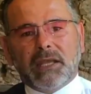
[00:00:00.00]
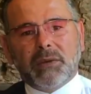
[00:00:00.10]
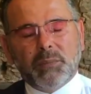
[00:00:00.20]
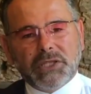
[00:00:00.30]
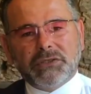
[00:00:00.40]

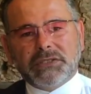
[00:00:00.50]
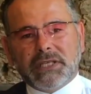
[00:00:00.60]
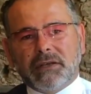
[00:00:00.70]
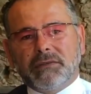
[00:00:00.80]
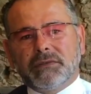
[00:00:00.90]
Commit
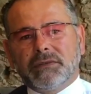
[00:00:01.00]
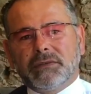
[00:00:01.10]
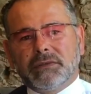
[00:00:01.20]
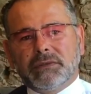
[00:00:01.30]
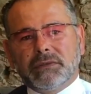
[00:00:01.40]
yourself
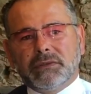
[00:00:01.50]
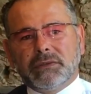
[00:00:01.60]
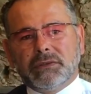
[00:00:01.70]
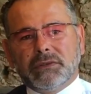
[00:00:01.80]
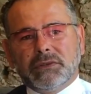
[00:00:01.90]

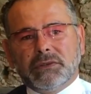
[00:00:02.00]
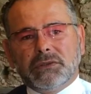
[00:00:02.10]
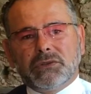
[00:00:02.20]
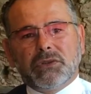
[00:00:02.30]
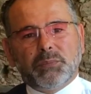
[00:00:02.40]

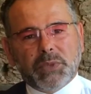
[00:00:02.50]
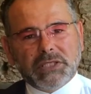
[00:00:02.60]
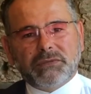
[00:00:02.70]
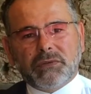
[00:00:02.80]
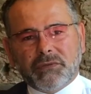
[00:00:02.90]
to the
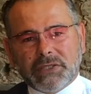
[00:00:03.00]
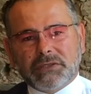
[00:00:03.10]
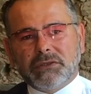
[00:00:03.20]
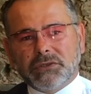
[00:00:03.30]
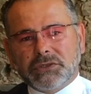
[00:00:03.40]
peaceful
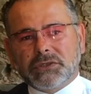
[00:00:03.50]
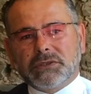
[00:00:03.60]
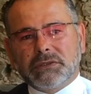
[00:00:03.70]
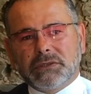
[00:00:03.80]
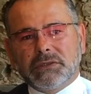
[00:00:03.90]
resolution
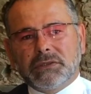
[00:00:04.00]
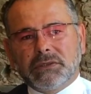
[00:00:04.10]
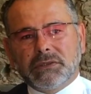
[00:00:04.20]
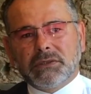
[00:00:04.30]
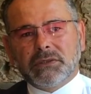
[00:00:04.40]

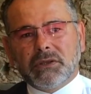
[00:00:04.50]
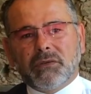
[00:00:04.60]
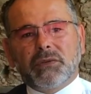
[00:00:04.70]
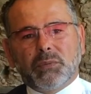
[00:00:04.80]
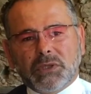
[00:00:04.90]
of
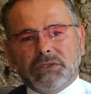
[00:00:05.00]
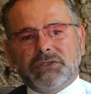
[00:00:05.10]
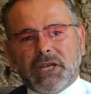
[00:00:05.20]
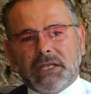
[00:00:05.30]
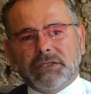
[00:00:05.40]
the world's
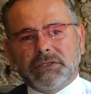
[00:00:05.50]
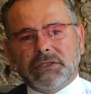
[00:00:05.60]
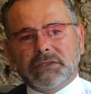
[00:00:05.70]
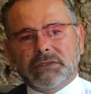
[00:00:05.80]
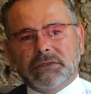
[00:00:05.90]
challenges
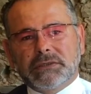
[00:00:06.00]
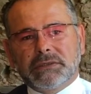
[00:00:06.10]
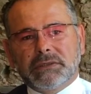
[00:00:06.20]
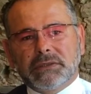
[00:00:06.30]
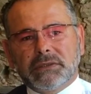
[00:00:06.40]

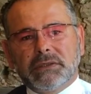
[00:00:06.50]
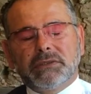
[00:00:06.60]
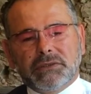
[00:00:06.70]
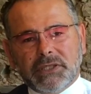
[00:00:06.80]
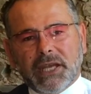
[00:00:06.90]

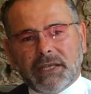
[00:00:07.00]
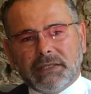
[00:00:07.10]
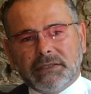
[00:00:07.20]
today.